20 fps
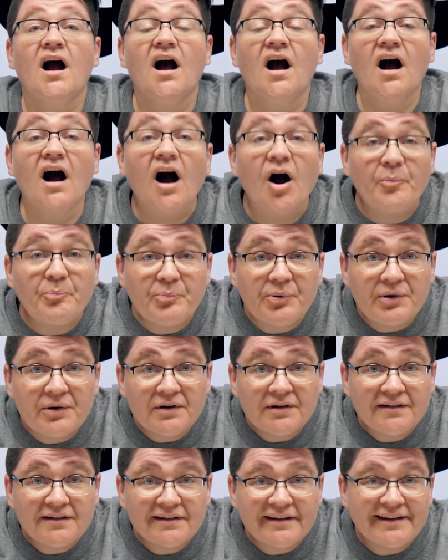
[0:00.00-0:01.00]
up
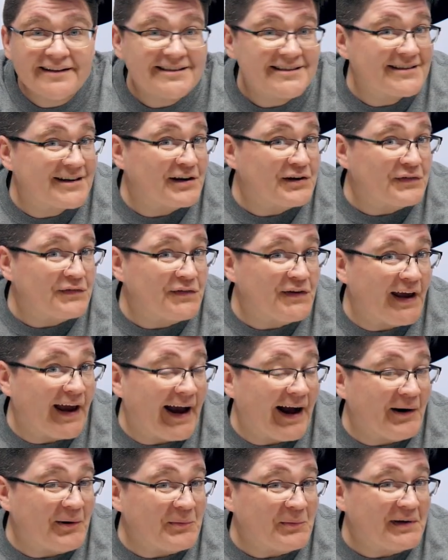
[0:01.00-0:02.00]
instead of
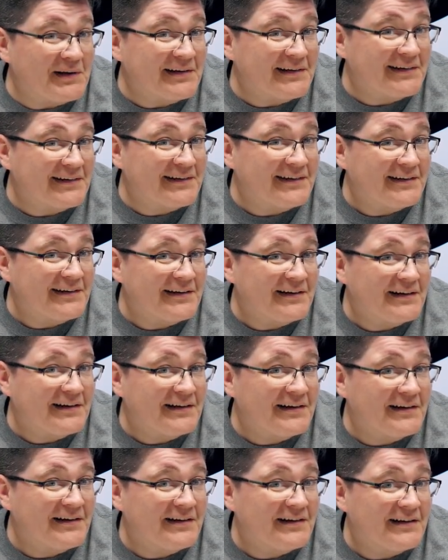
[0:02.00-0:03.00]
down.
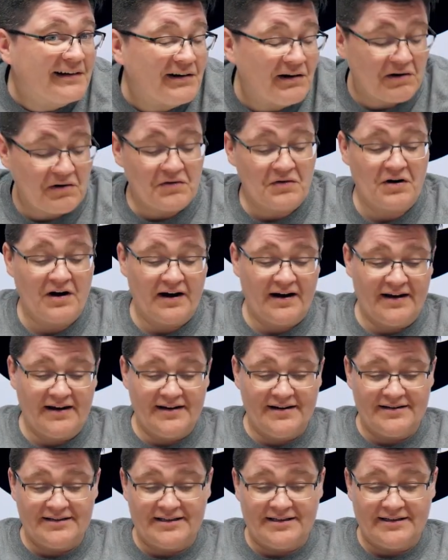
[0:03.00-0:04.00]
All
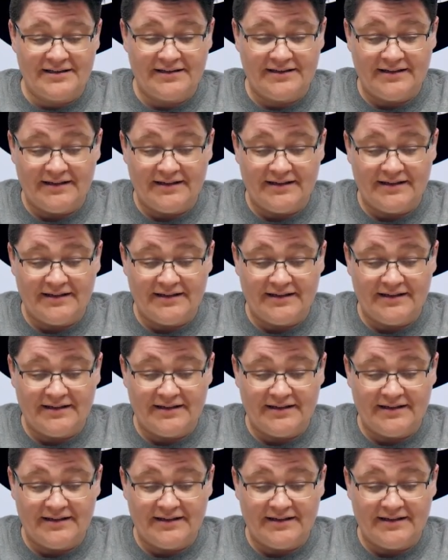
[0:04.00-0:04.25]
right.